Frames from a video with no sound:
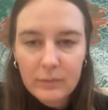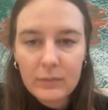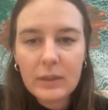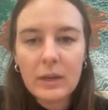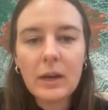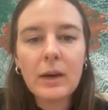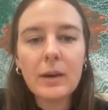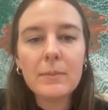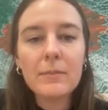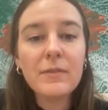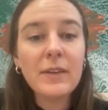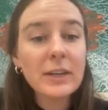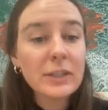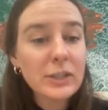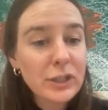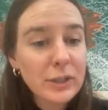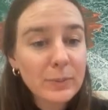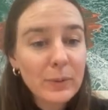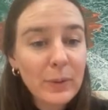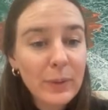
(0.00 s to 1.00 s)

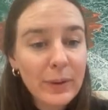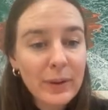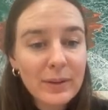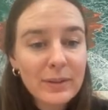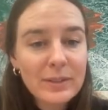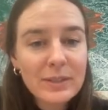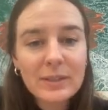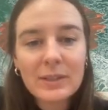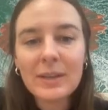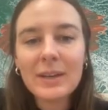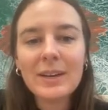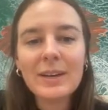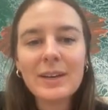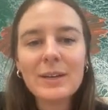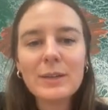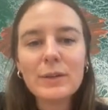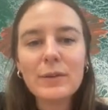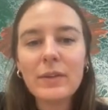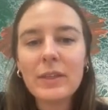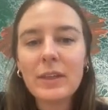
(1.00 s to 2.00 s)
Vegetable oils.
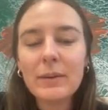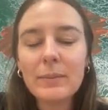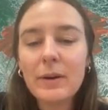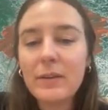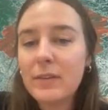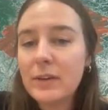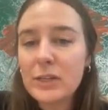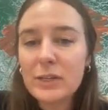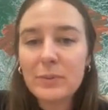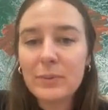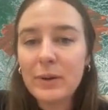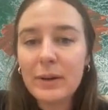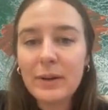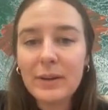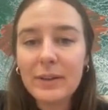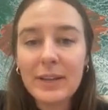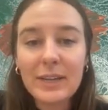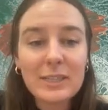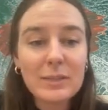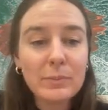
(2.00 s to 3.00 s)
So if you think about vegetable oil,
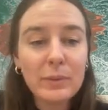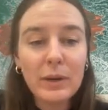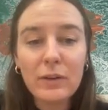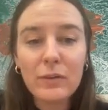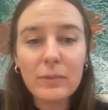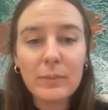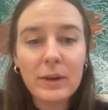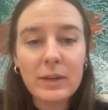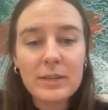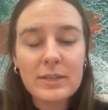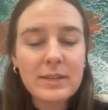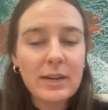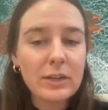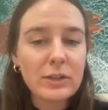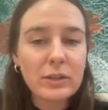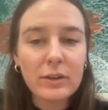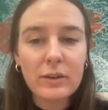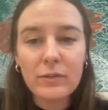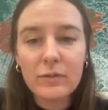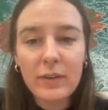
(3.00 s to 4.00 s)
that's made from
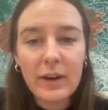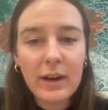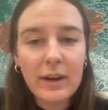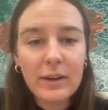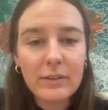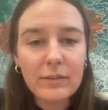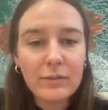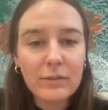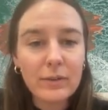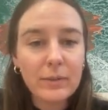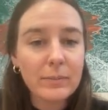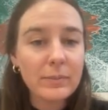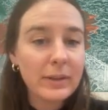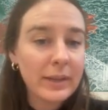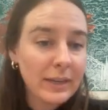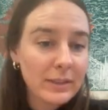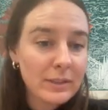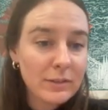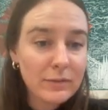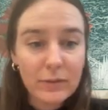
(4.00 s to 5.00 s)
unsaturated fat from
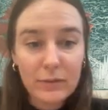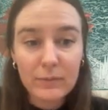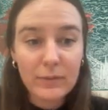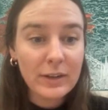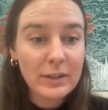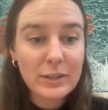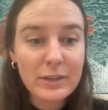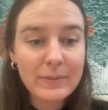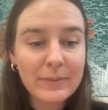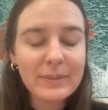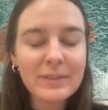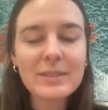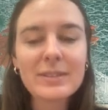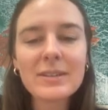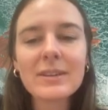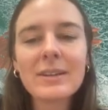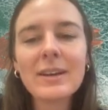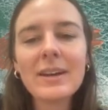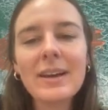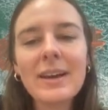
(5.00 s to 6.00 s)
plants, from vegetables.
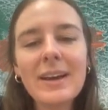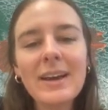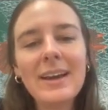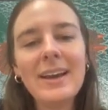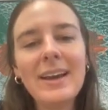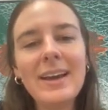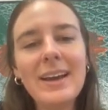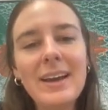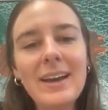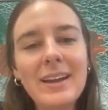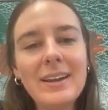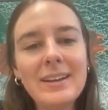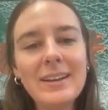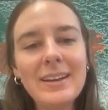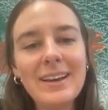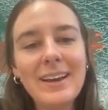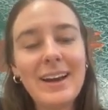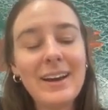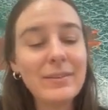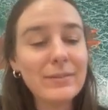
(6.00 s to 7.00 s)
And
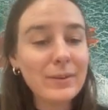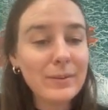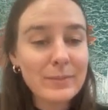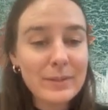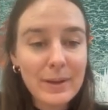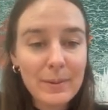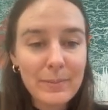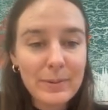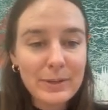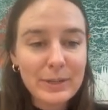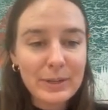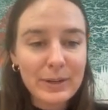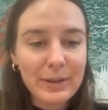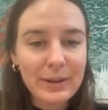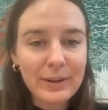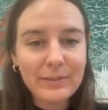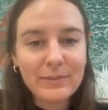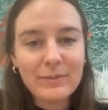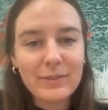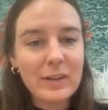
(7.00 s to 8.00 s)
at room
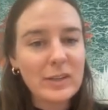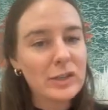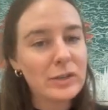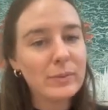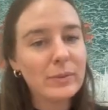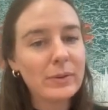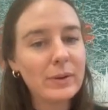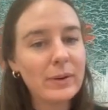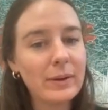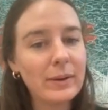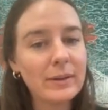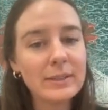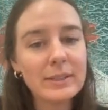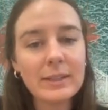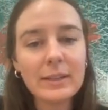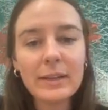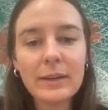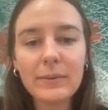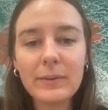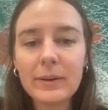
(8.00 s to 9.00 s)
temperature, vegetable oil is a
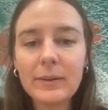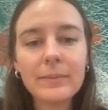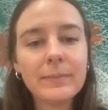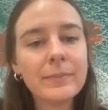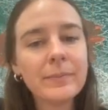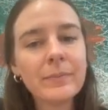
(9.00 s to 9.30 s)
liquid.